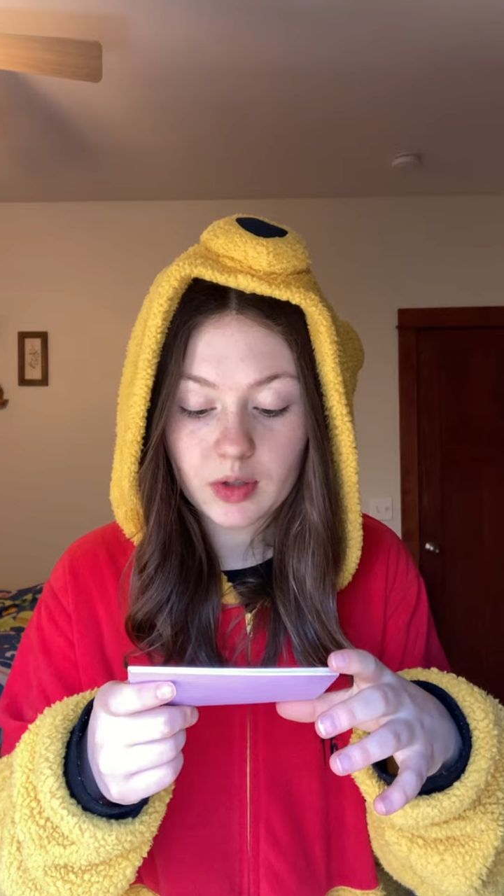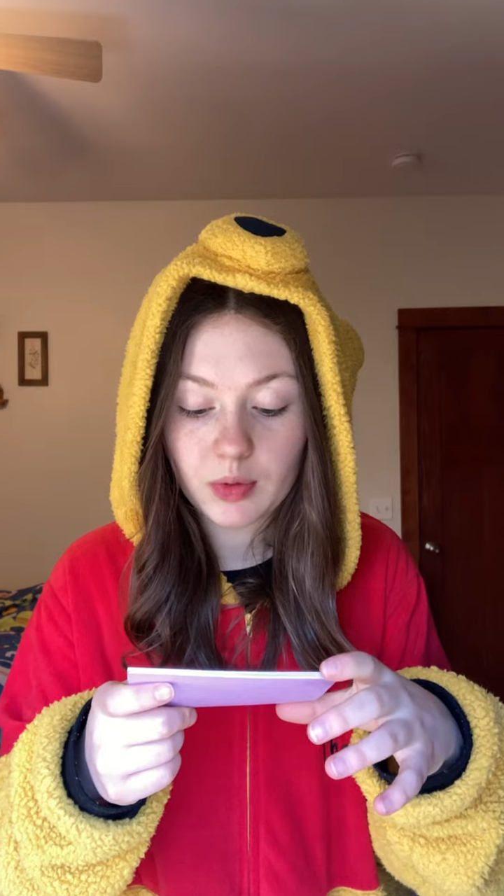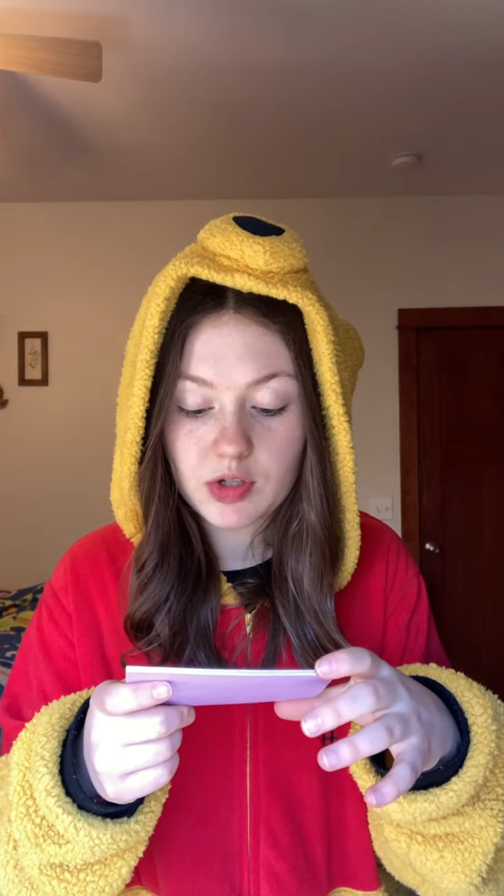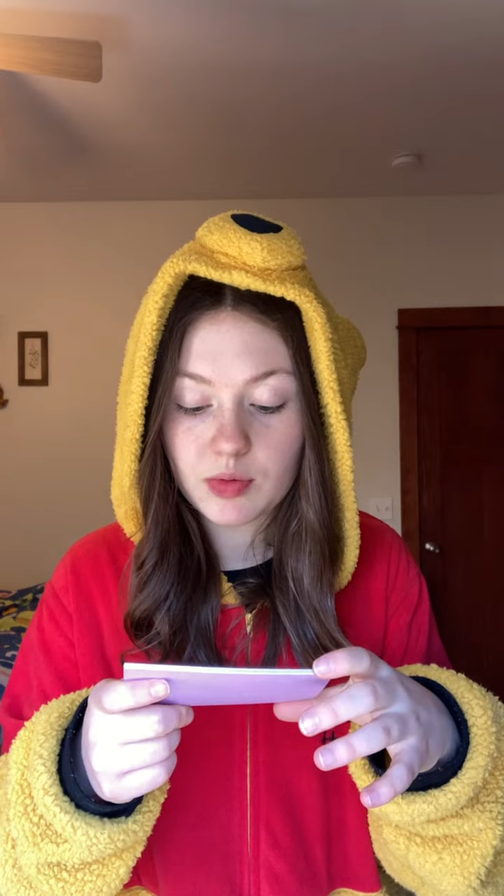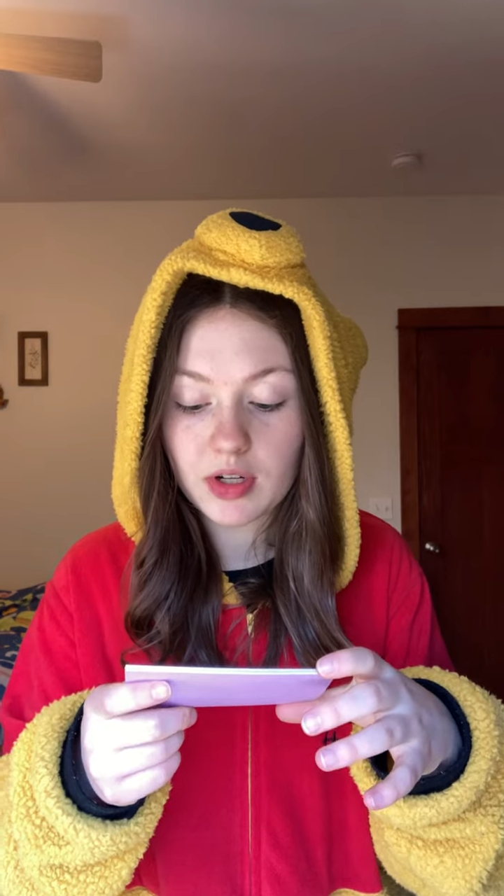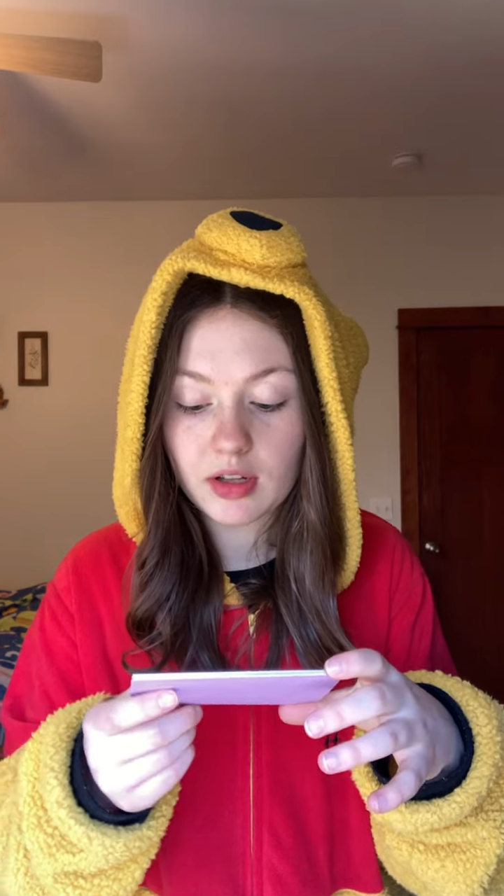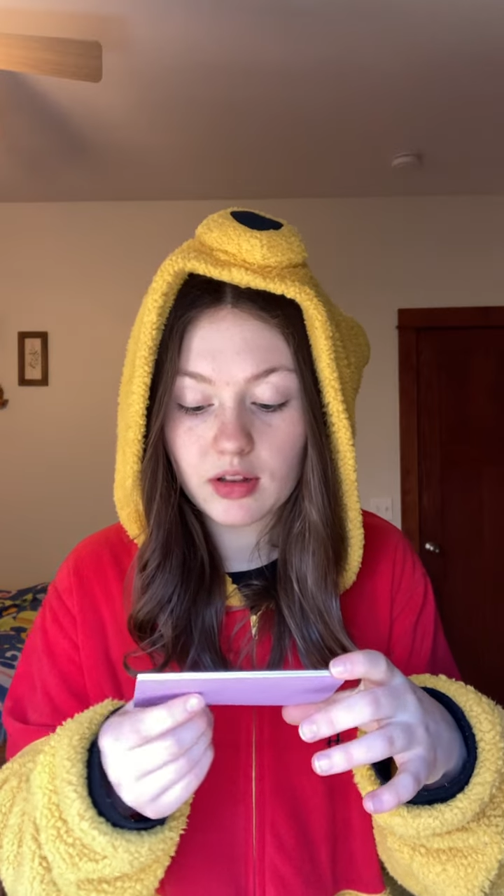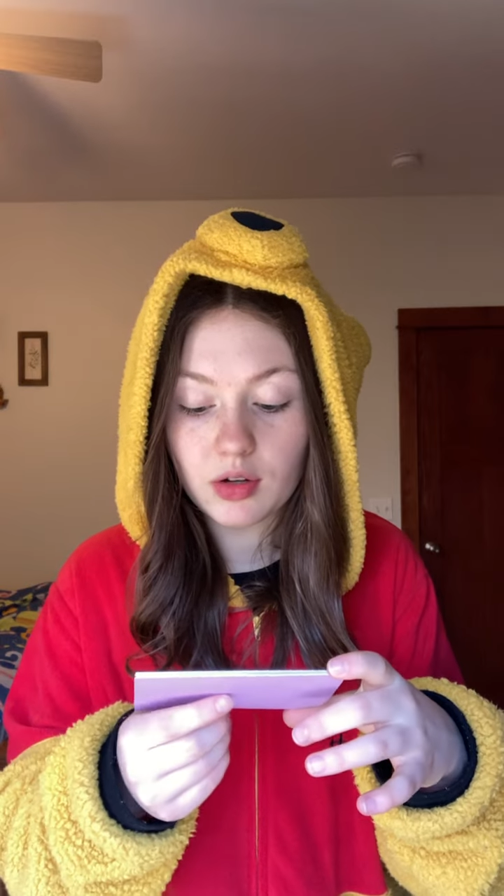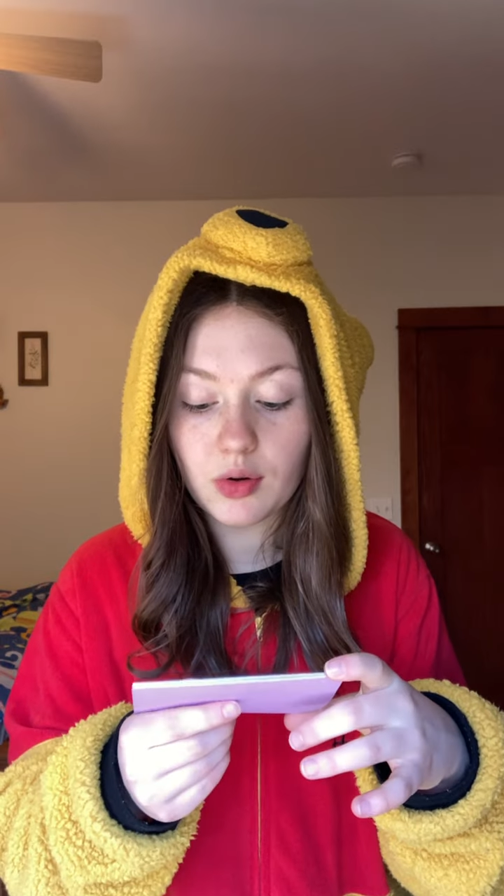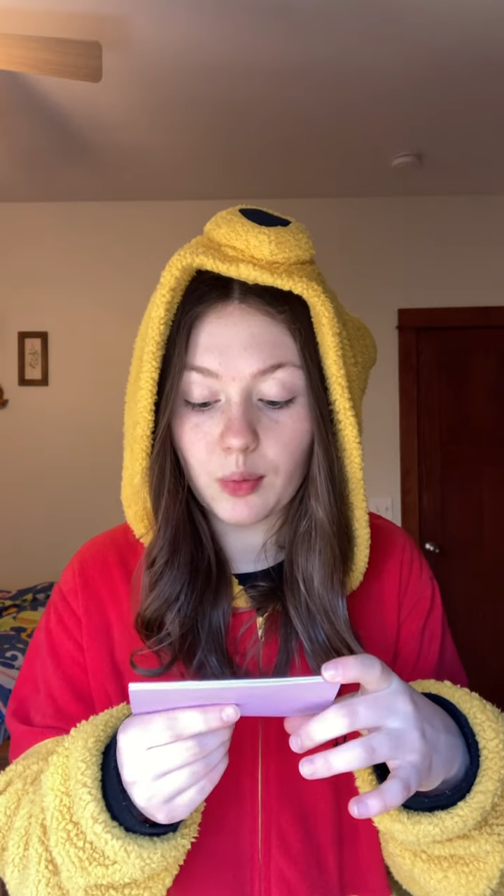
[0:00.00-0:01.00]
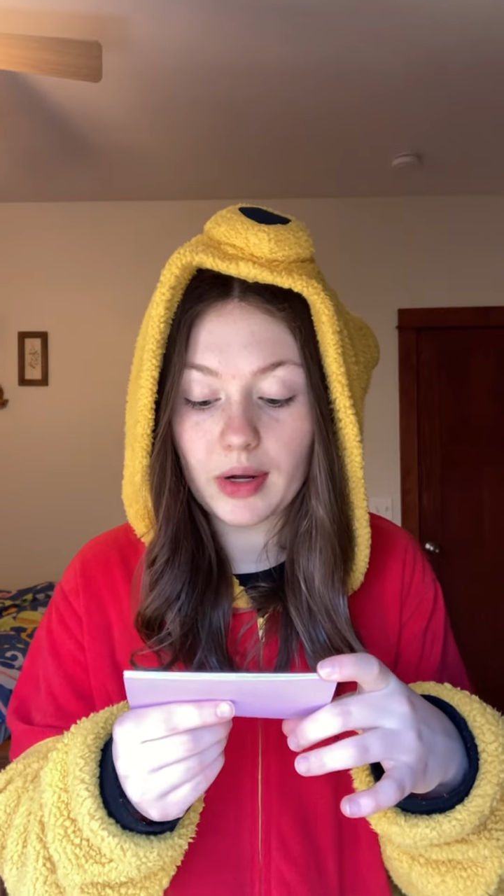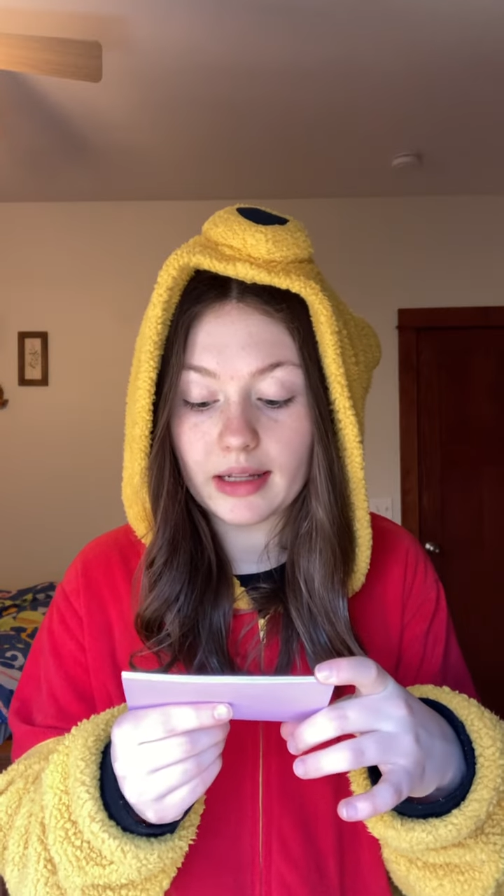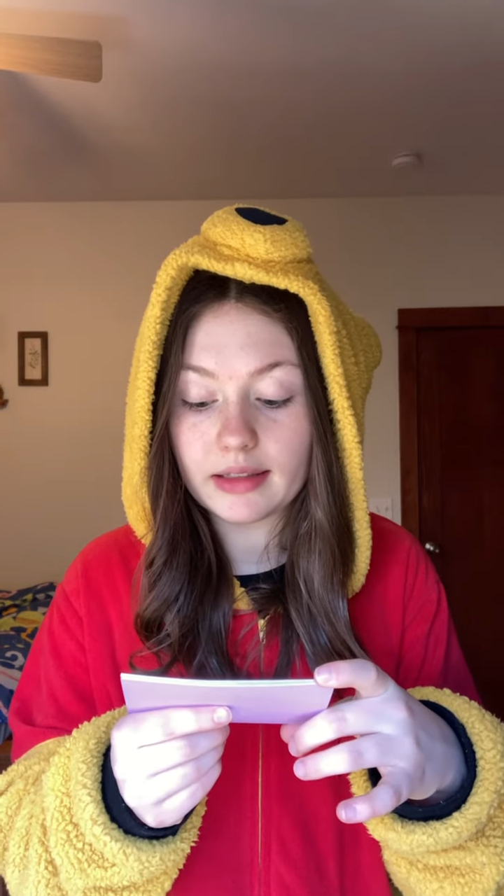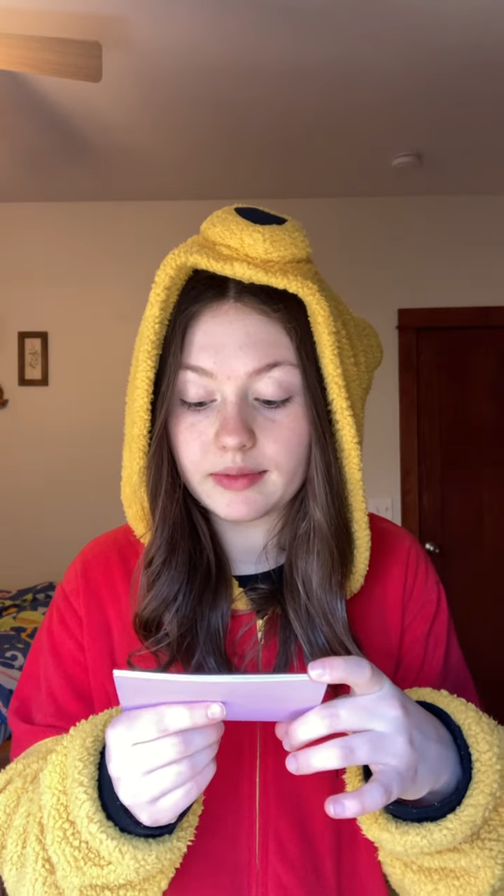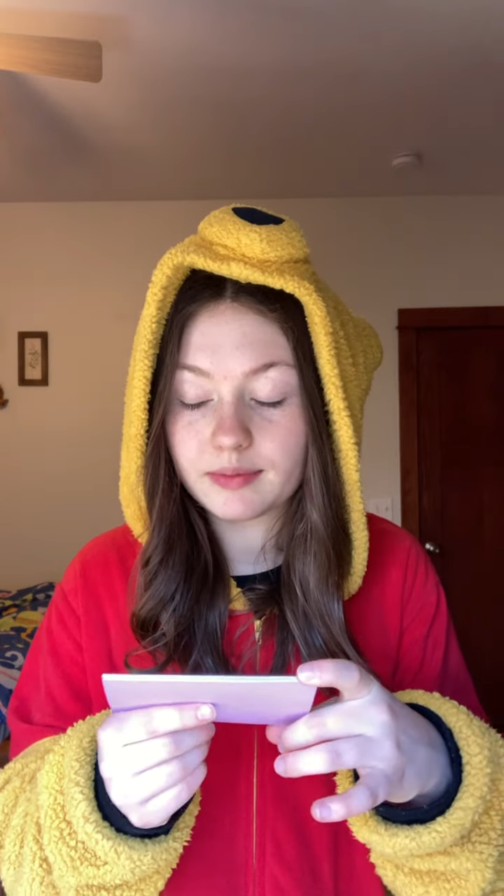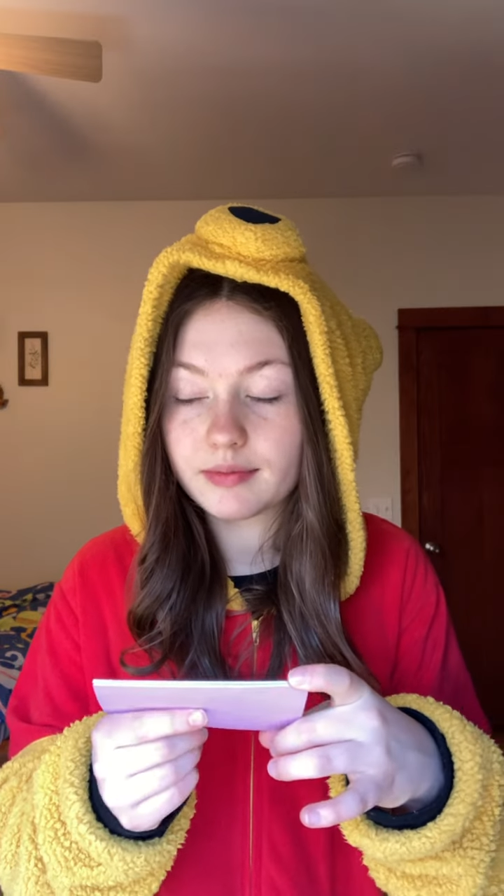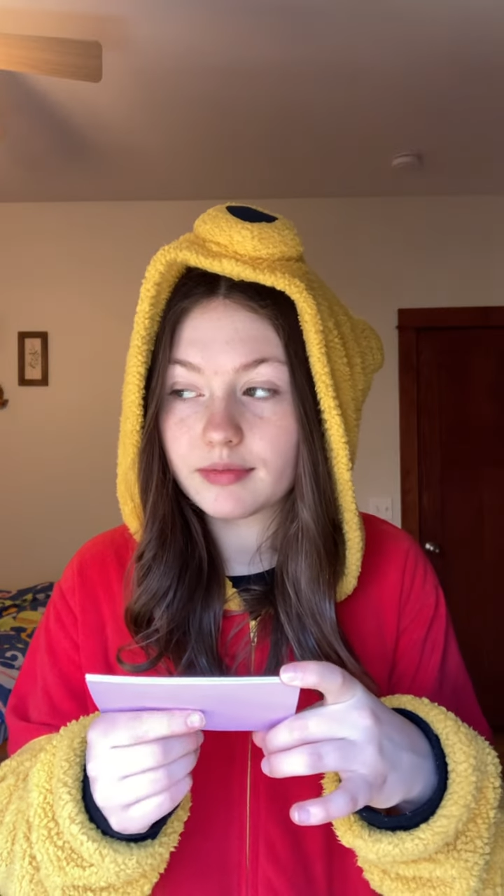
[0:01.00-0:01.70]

which would include whale,